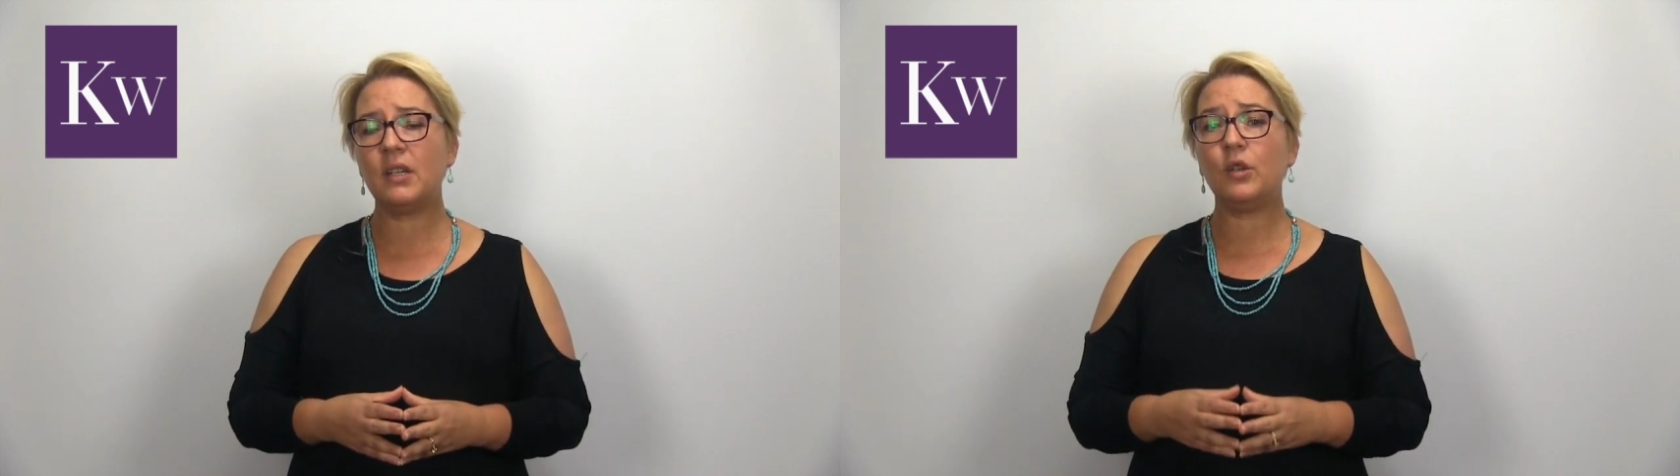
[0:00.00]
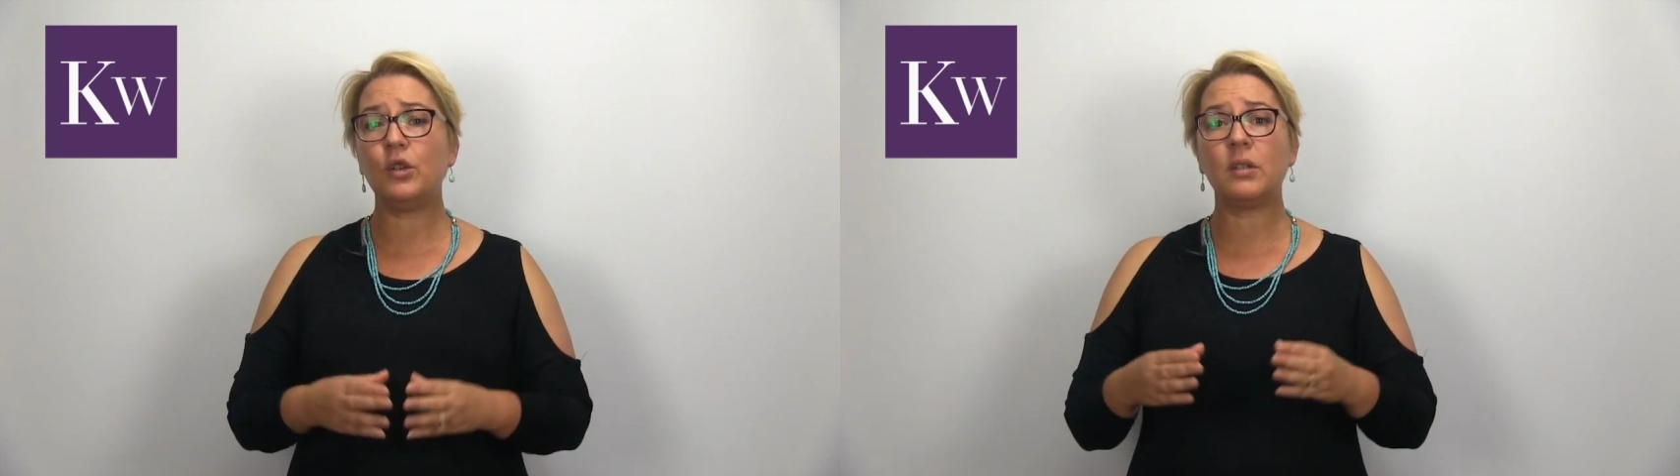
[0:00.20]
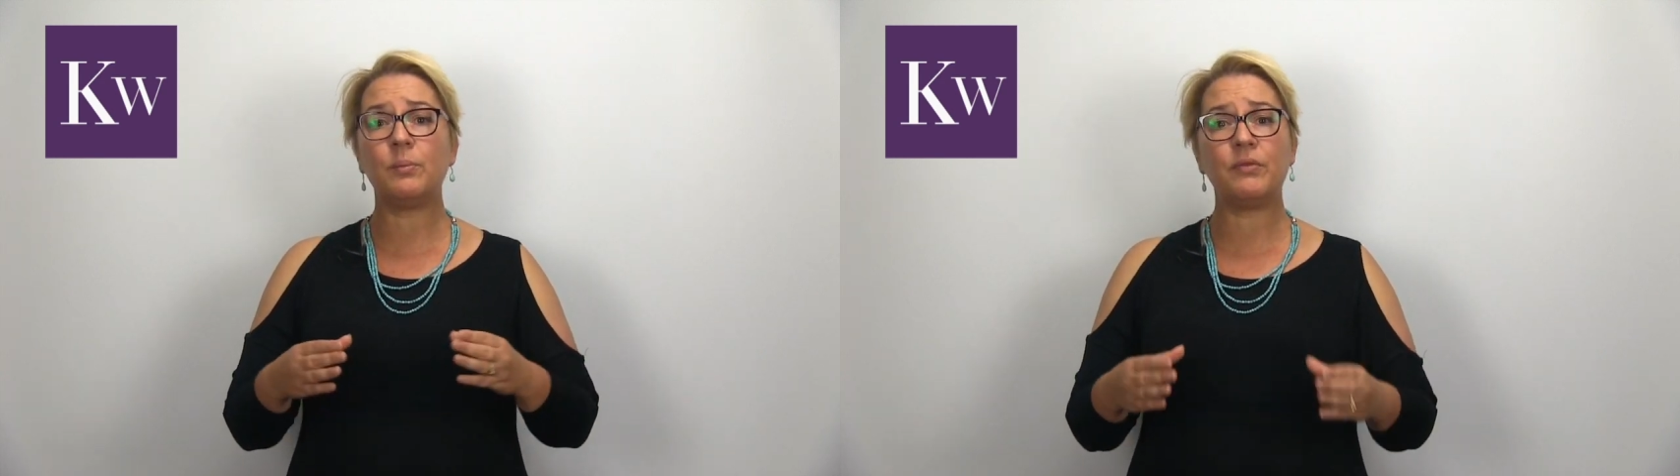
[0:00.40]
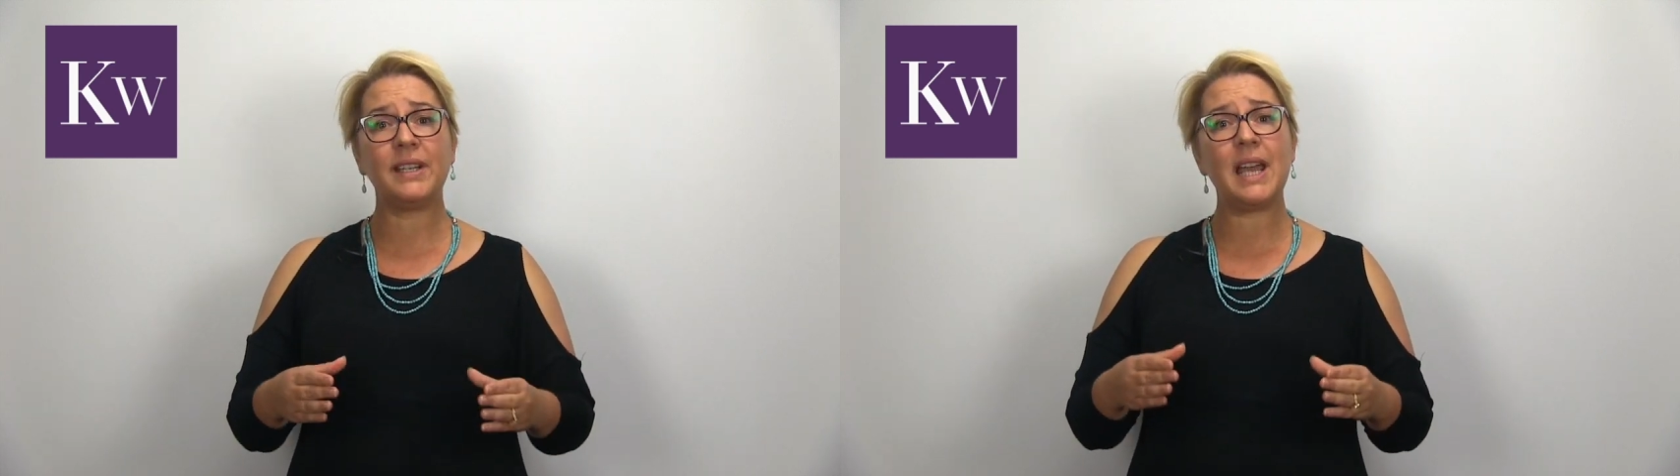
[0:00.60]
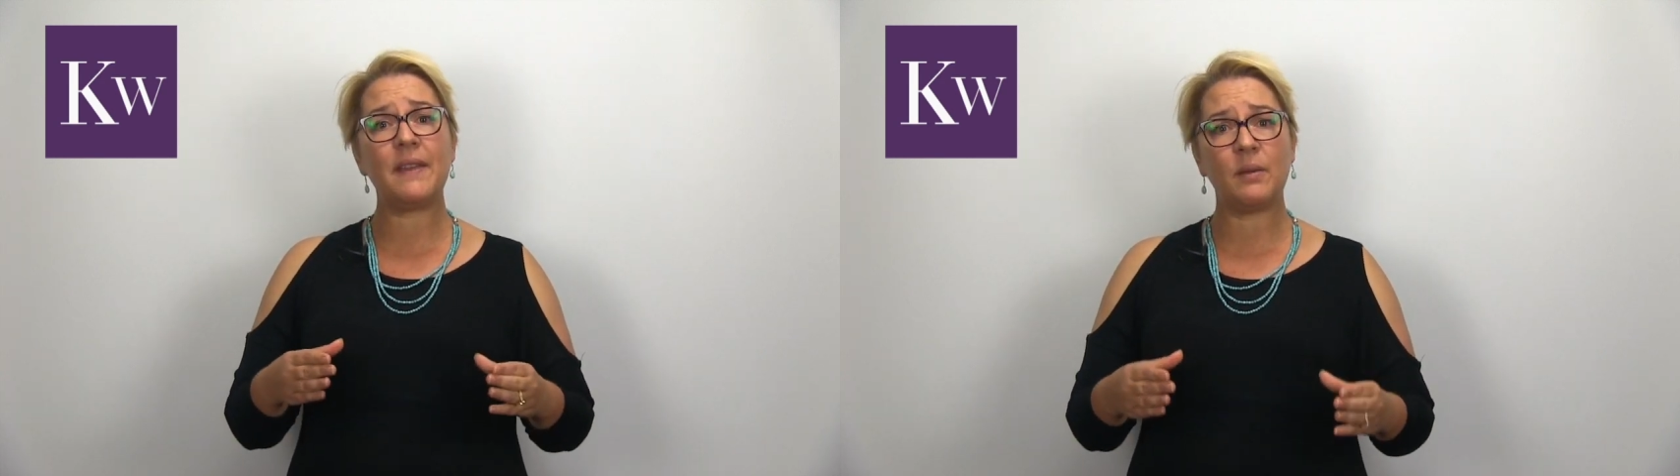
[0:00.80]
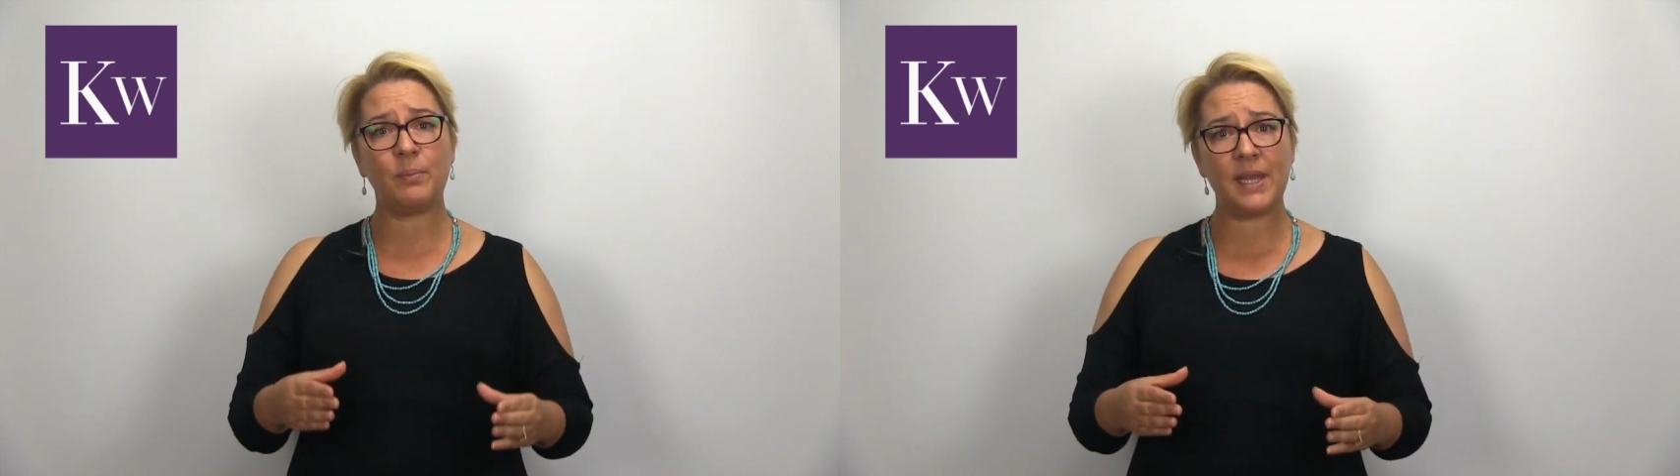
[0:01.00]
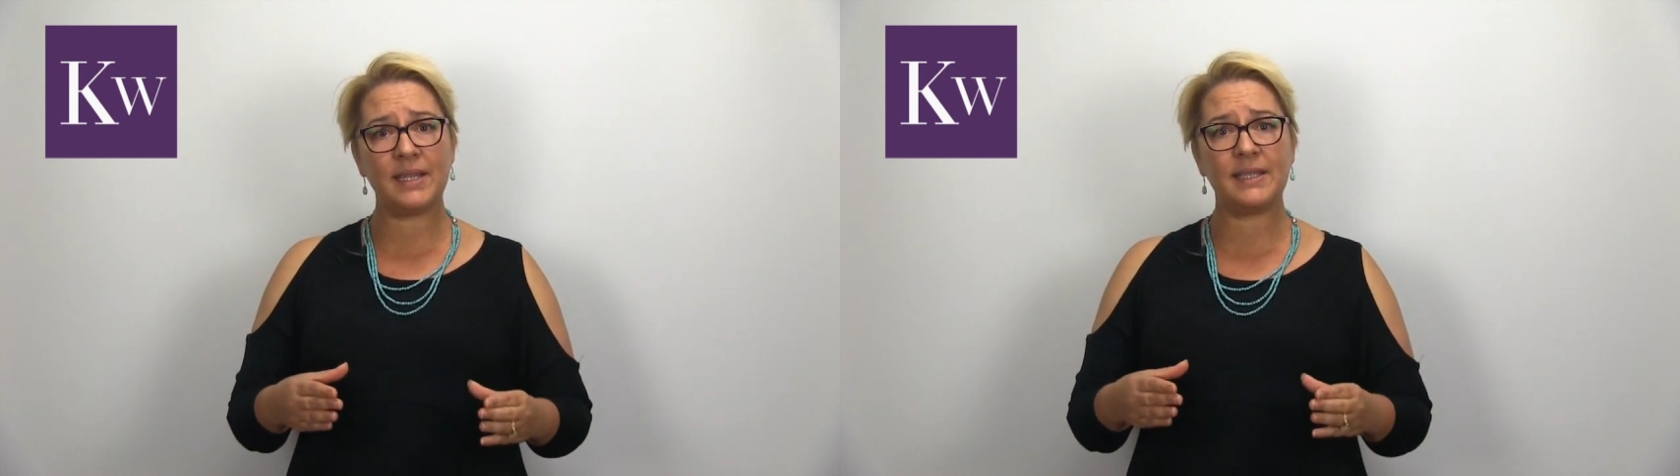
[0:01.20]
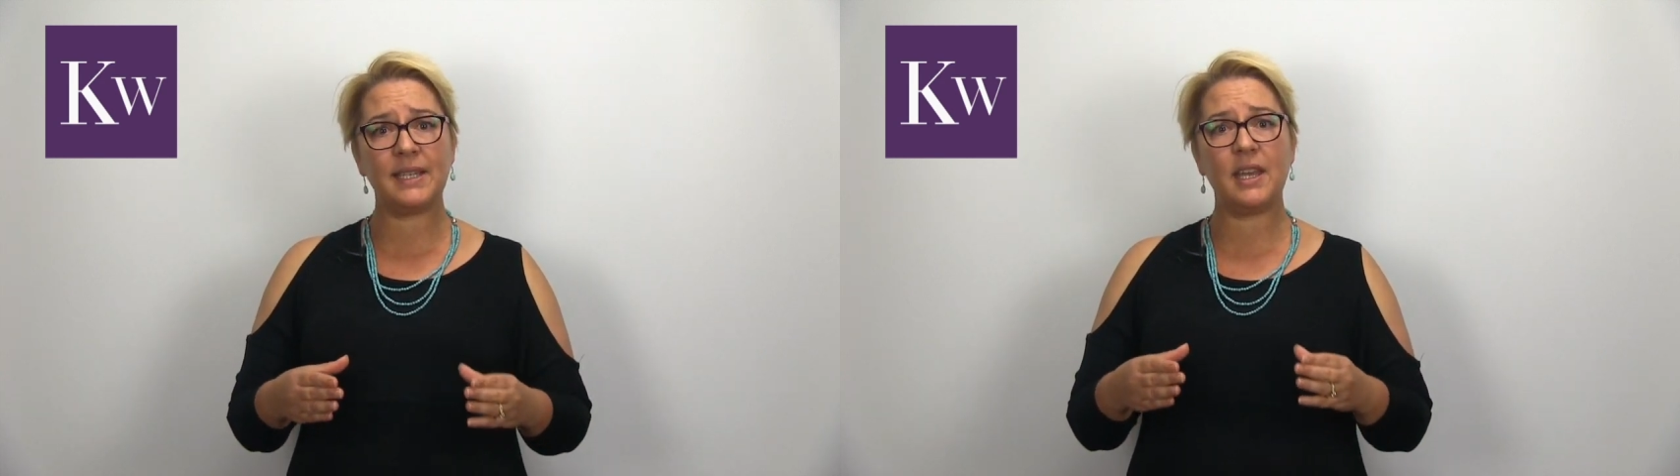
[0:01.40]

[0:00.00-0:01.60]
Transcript: who could bring out the best